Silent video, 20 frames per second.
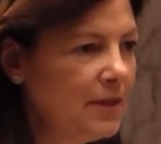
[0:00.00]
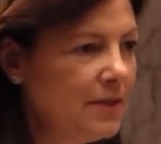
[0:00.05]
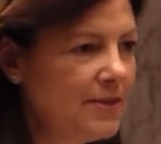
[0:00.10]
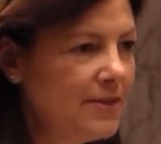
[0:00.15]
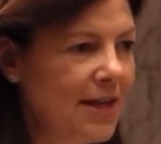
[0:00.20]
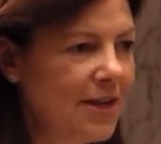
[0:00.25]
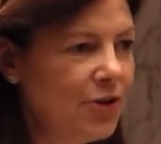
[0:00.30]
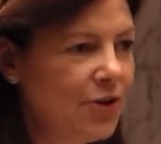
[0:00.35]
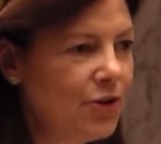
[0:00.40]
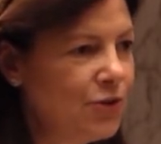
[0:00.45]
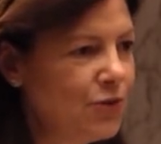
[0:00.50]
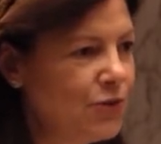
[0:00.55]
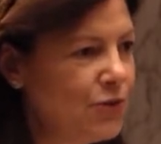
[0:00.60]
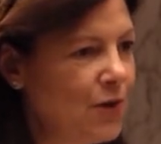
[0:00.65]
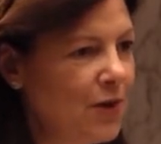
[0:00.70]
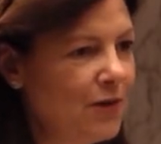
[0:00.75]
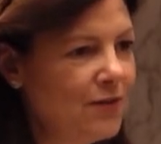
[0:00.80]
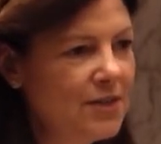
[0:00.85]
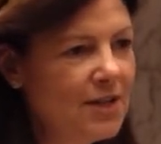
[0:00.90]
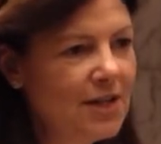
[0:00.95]
senators
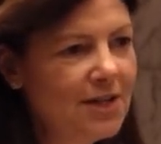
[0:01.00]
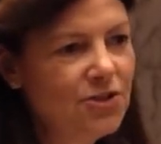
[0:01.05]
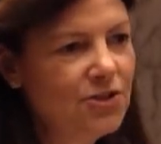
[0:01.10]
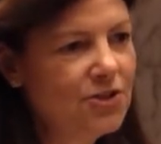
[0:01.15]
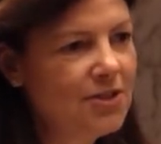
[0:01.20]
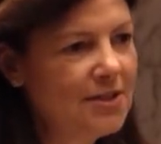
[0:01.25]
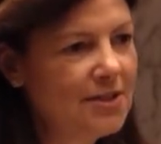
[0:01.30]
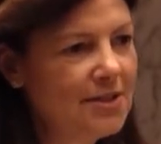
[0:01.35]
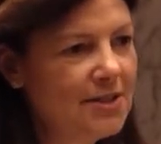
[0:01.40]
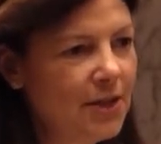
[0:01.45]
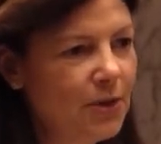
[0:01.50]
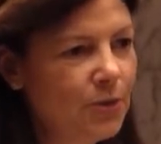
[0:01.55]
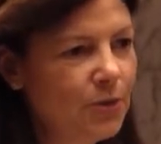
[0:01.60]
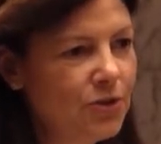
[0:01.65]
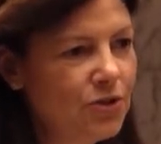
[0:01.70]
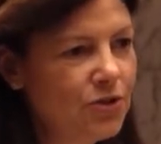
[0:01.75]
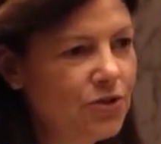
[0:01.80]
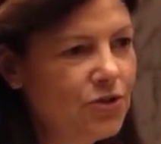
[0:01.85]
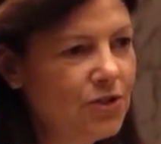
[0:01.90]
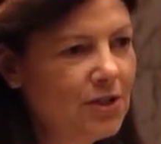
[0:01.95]
who have such a
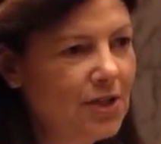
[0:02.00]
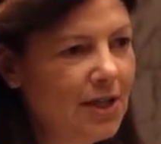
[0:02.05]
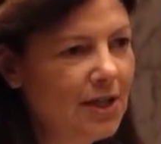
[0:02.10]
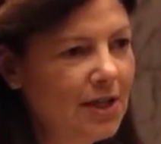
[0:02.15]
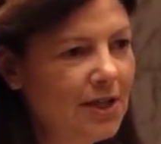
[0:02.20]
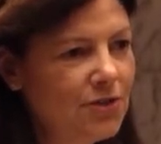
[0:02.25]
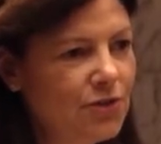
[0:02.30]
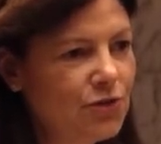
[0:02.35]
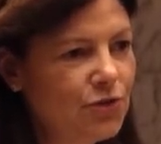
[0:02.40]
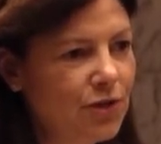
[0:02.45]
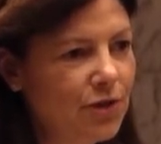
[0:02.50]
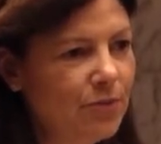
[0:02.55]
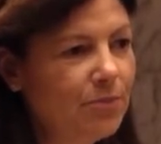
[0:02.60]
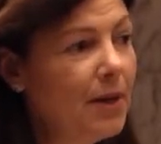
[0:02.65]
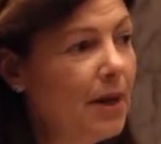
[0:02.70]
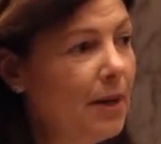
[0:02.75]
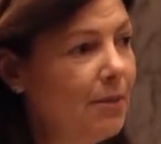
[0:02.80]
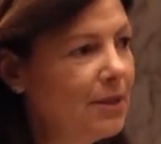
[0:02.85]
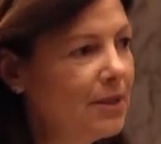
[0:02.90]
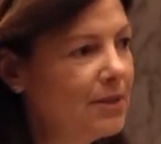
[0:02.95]
distinguished history of
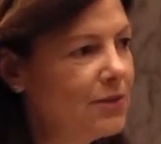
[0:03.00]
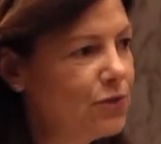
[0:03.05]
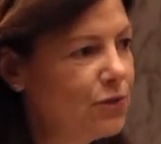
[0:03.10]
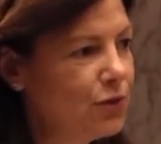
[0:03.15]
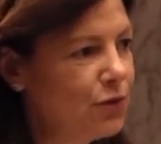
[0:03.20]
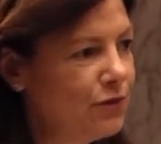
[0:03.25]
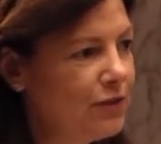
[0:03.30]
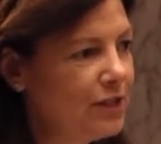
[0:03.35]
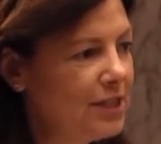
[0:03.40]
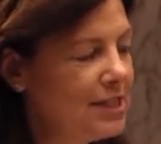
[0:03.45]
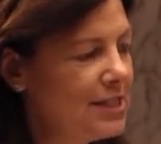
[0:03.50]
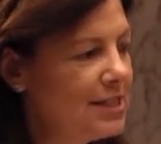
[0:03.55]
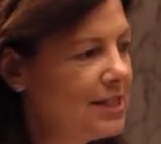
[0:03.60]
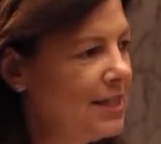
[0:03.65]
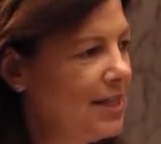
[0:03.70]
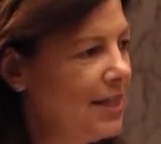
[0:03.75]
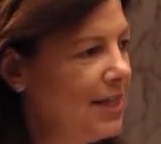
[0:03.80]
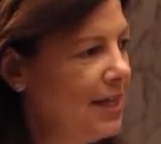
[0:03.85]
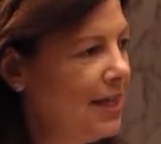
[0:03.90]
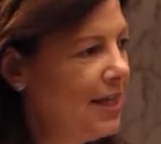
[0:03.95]
public service,